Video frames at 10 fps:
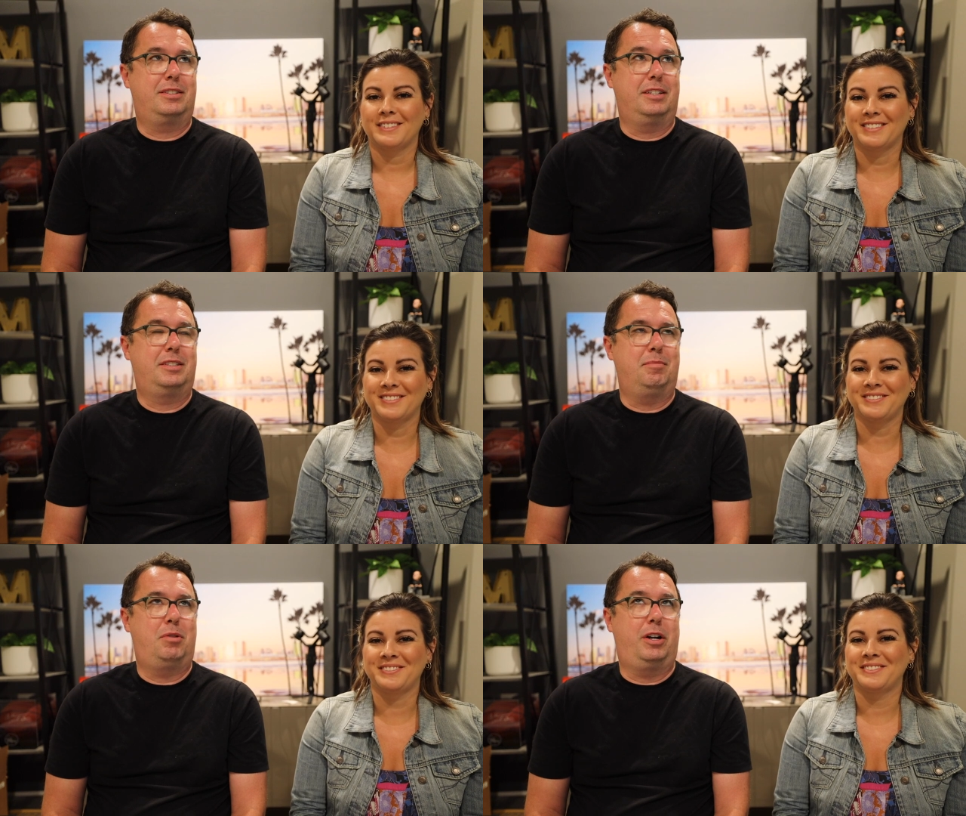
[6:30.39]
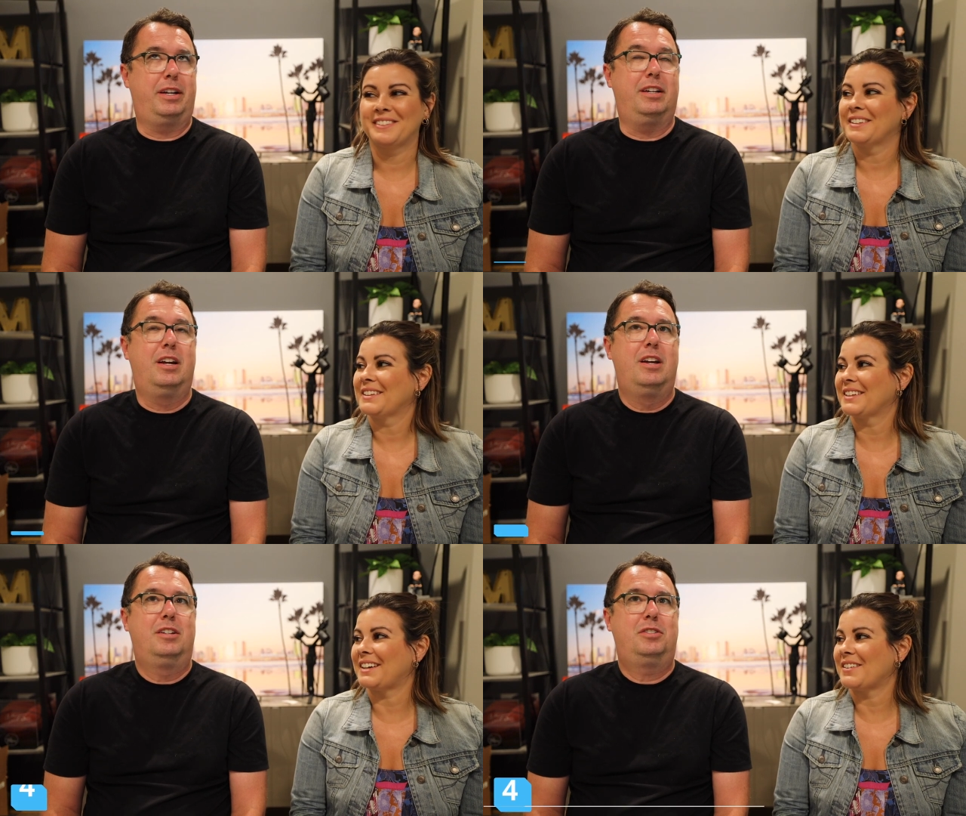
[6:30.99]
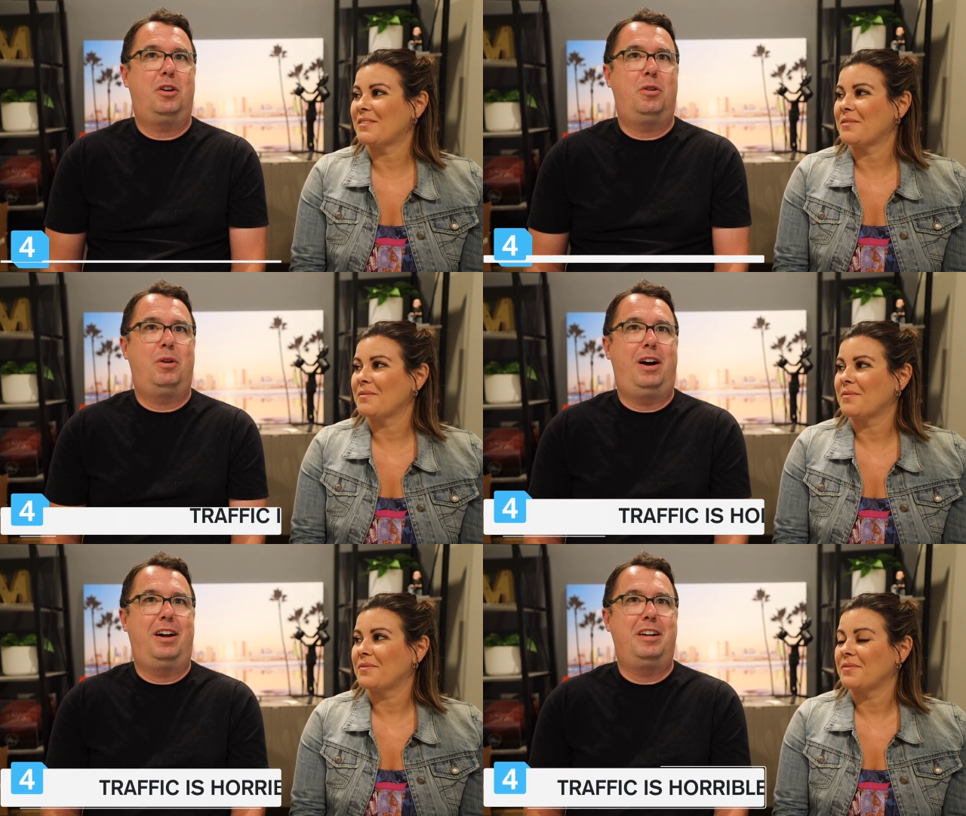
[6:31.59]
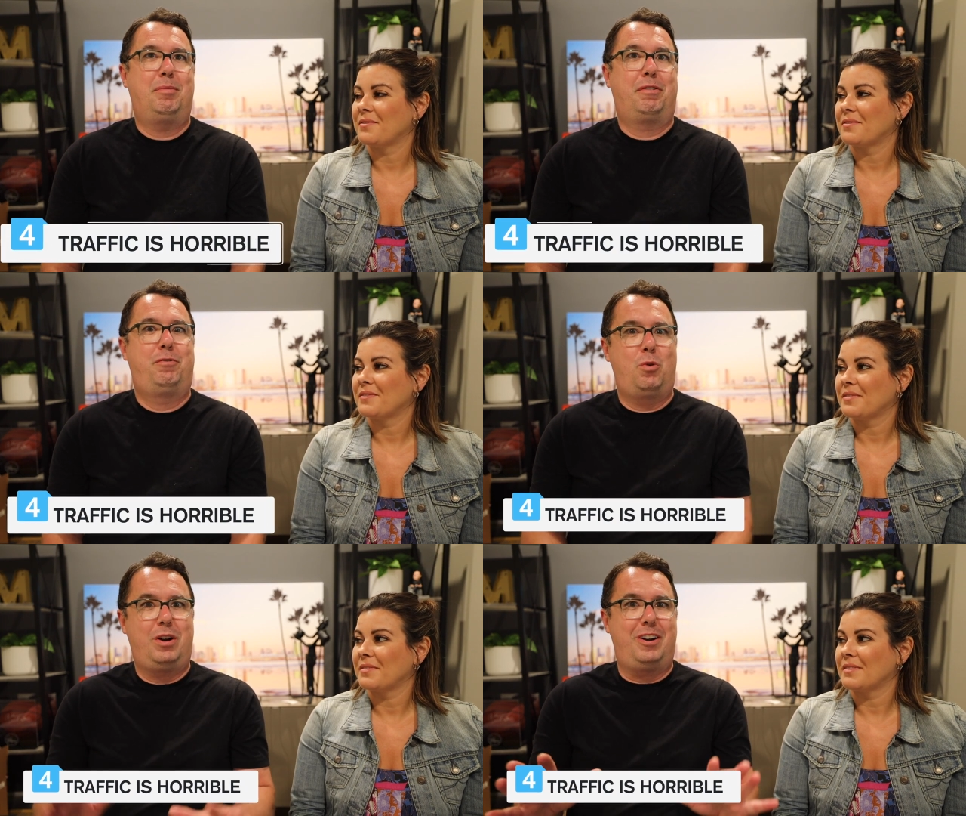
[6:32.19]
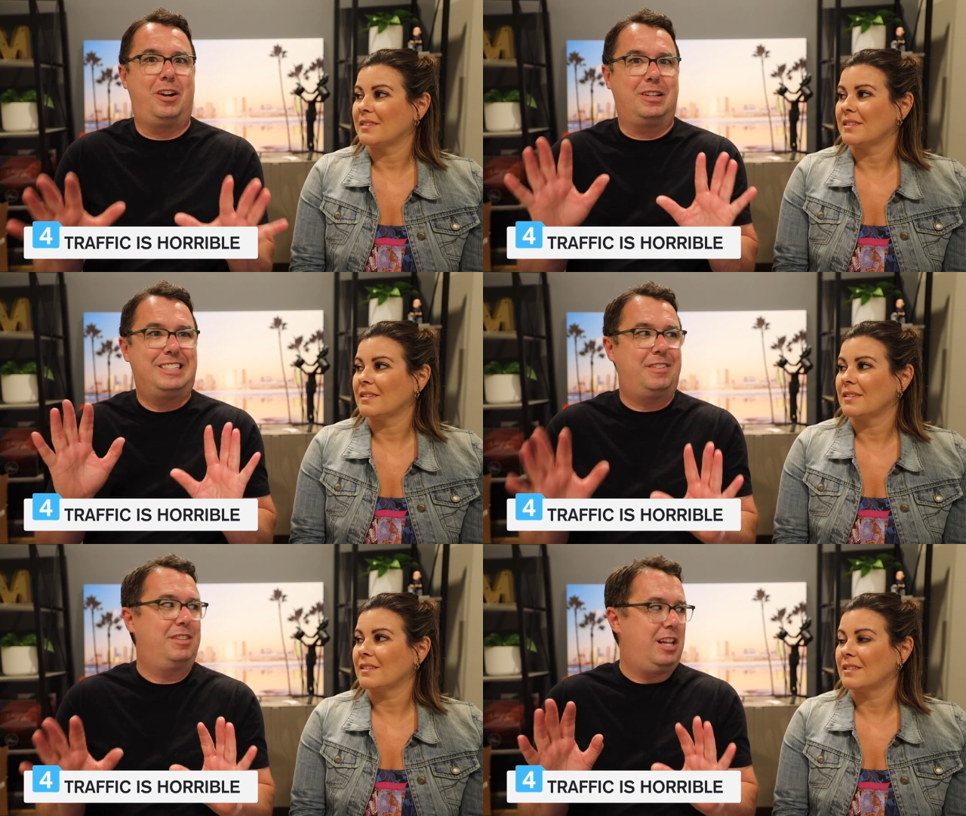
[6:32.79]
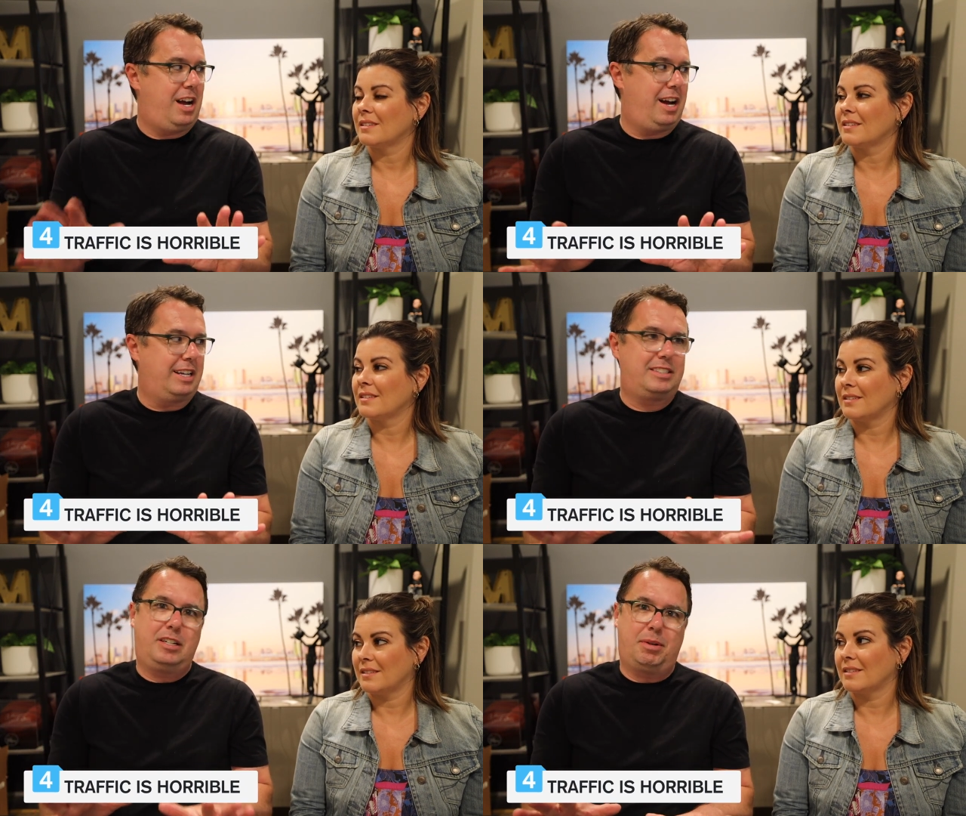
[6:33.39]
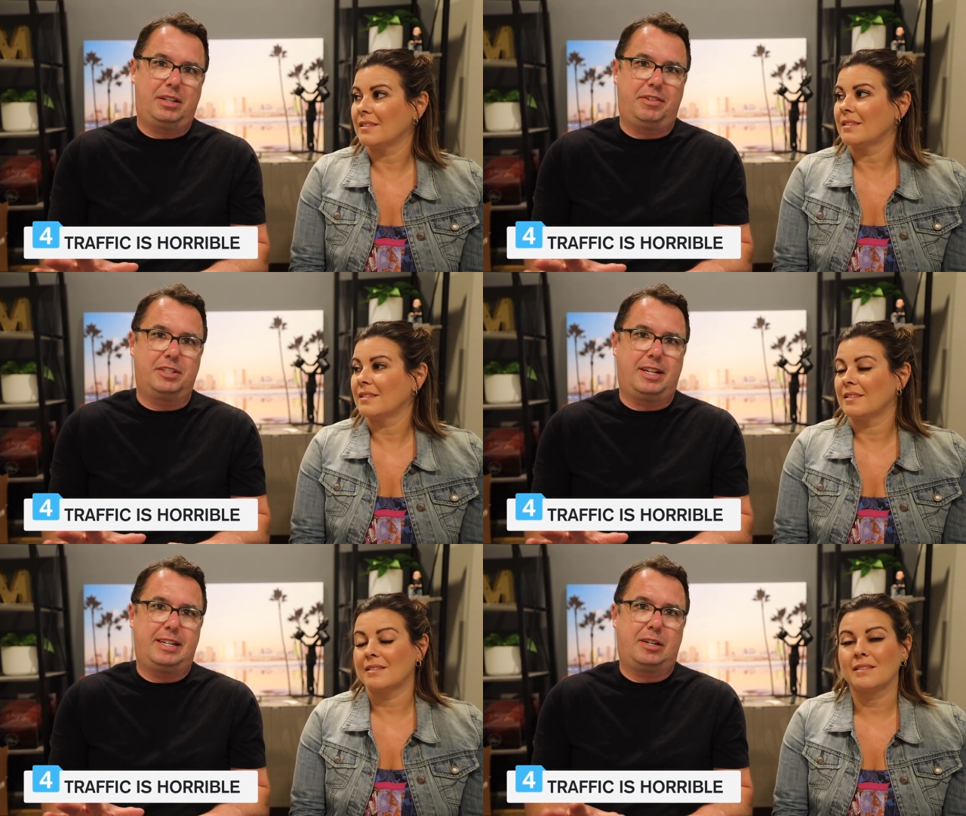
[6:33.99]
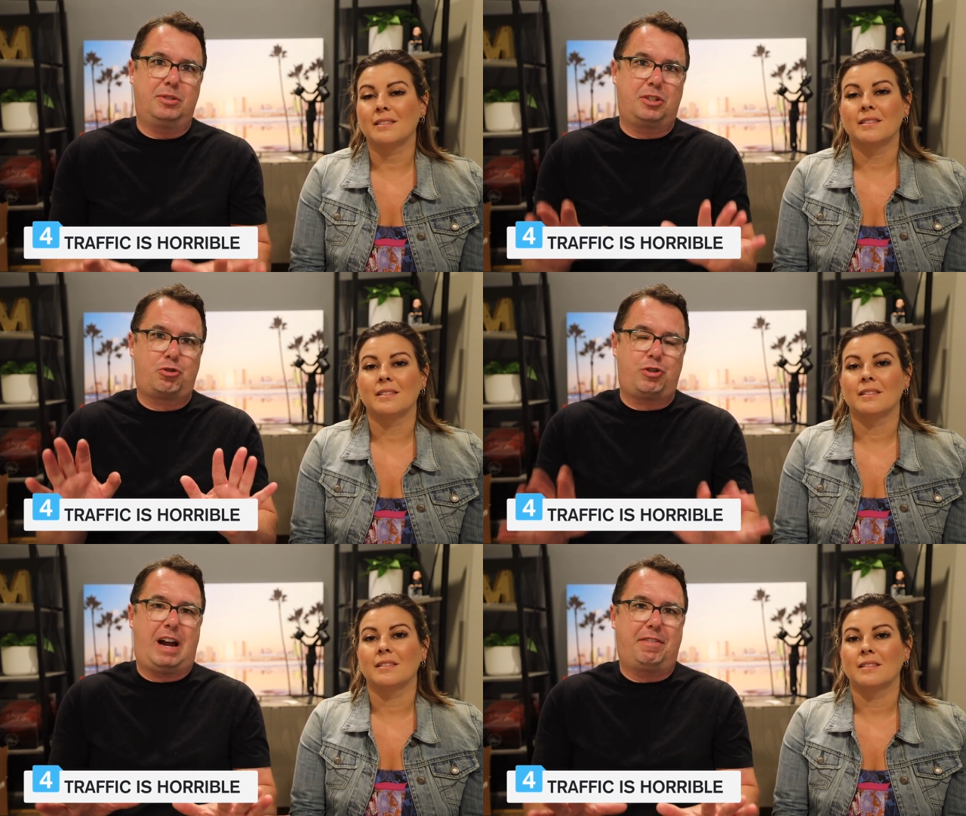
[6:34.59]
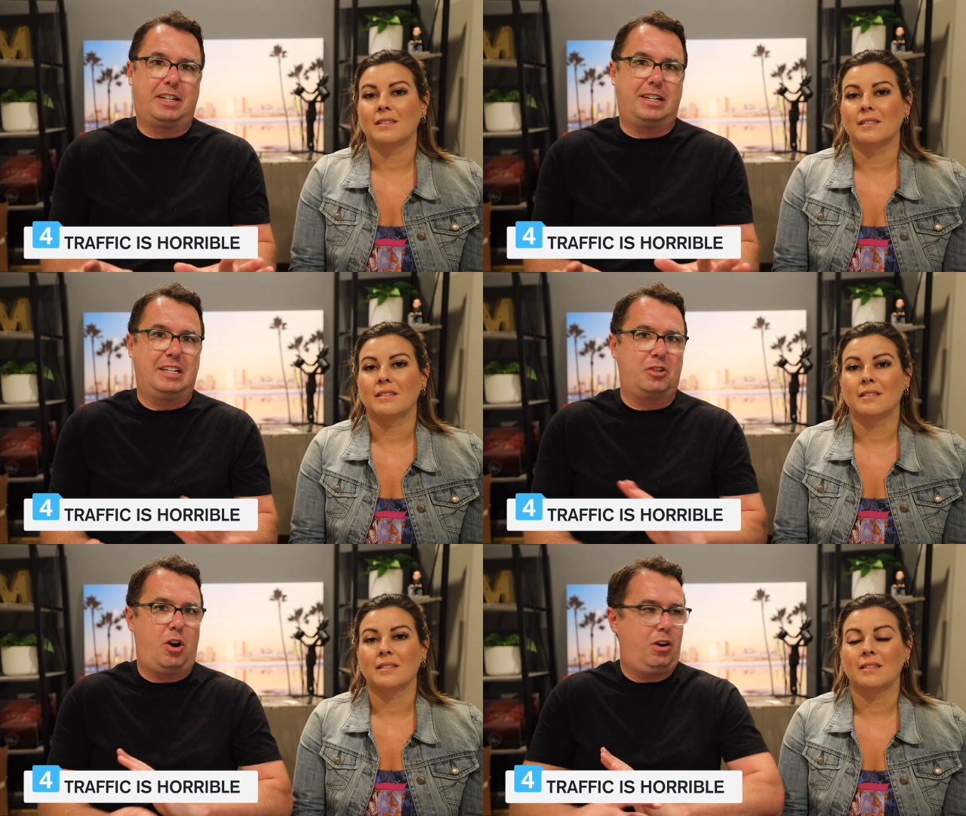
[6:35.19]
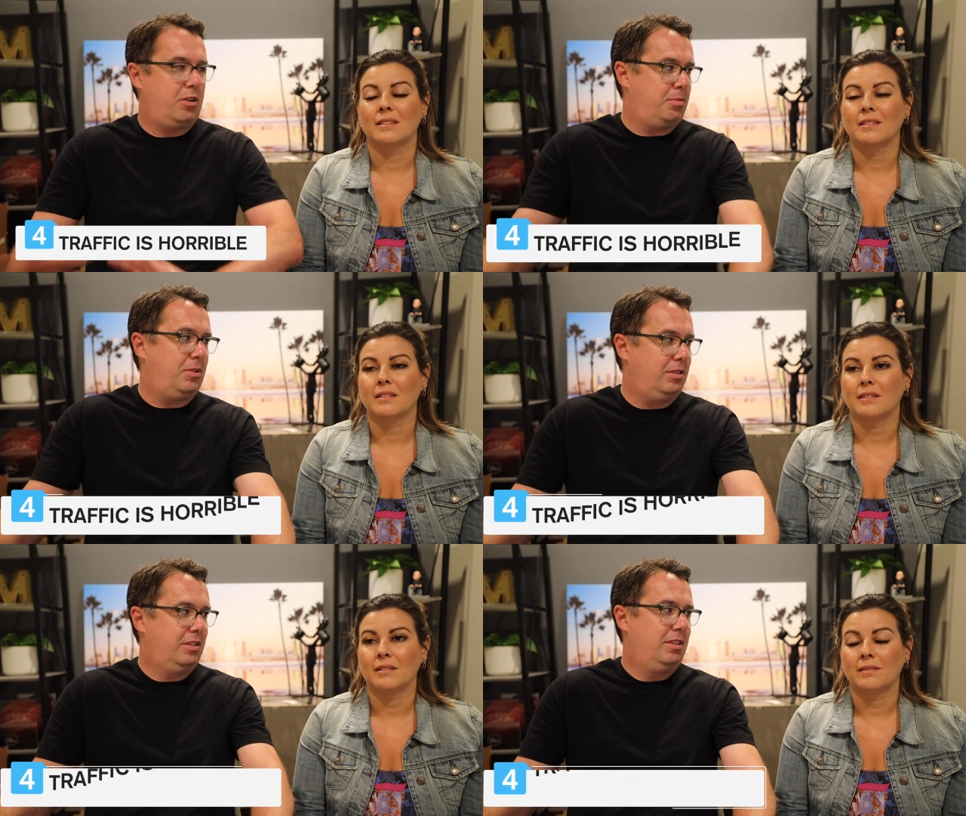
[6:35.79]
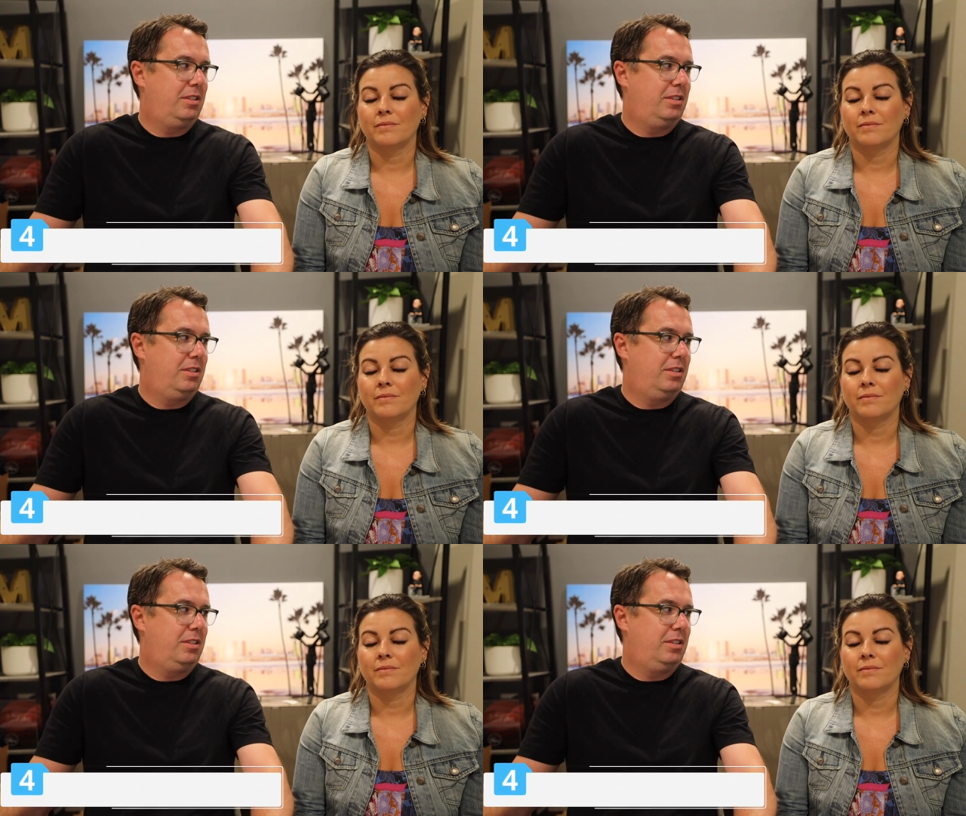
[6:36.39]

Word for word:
Speaker 1: This and parking. Yeah. So uh, number four on our list of lies here about living in San Diego is the traffic is horrible.